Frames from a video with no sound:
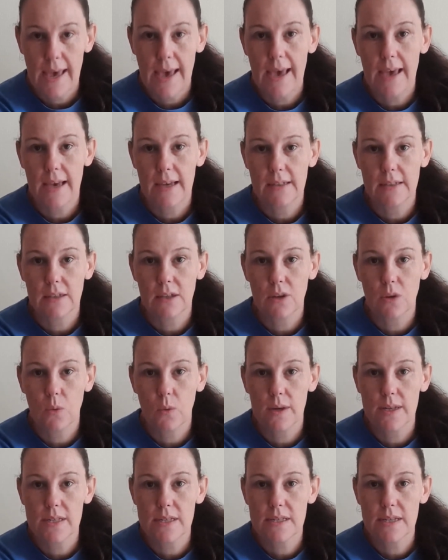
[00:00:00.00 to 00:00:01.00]
And the
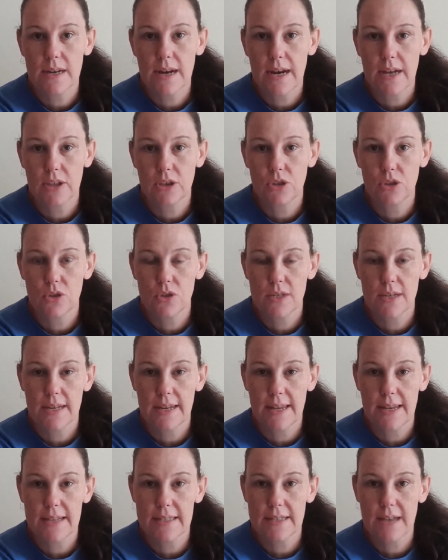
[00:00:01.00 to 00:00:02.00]
ones that I do
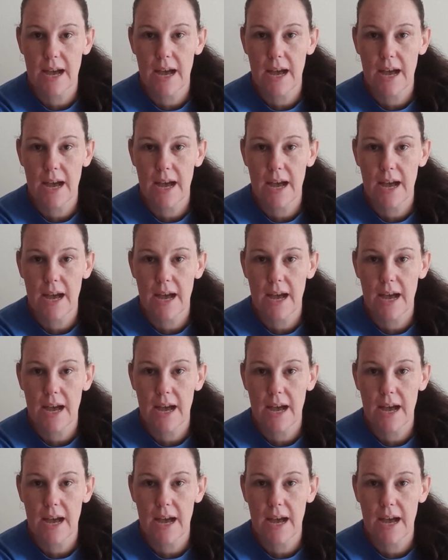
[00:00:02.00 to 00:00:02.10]
select,